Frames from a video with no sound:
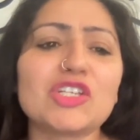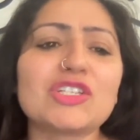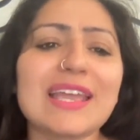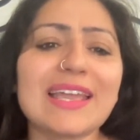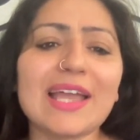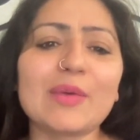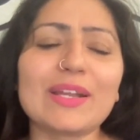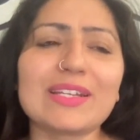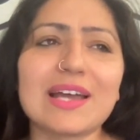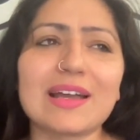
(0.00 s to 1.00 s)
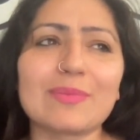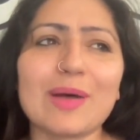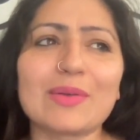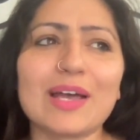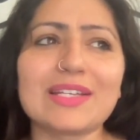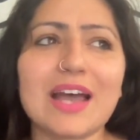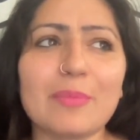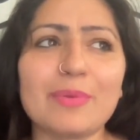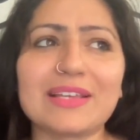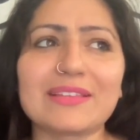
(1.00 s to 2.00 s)
Today, I want to talk about a
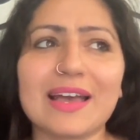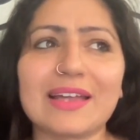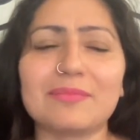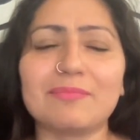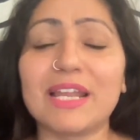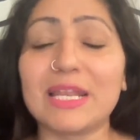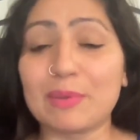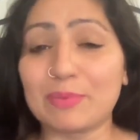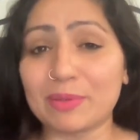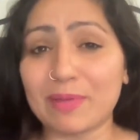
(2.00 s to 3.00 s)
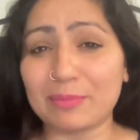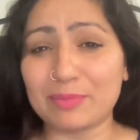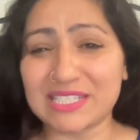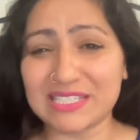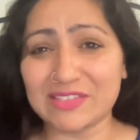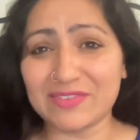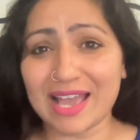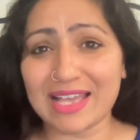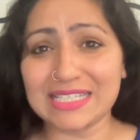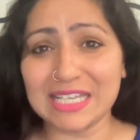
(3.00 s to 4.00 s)
topic that many people might perceive
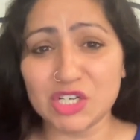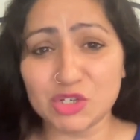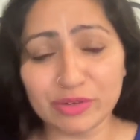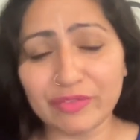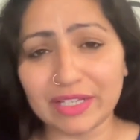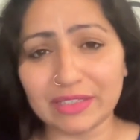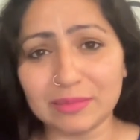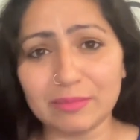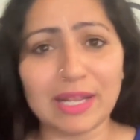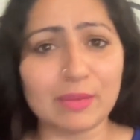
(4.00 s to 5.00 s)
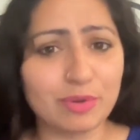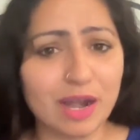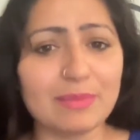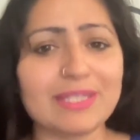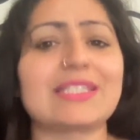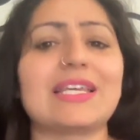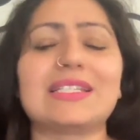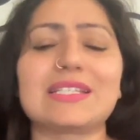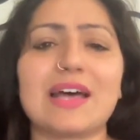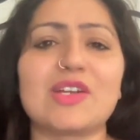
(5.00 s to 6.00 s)
as trivial, but I promise
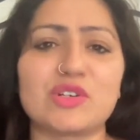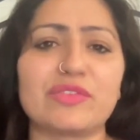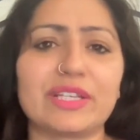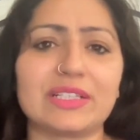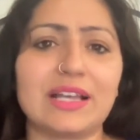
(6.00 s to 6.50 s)
it's not trivial.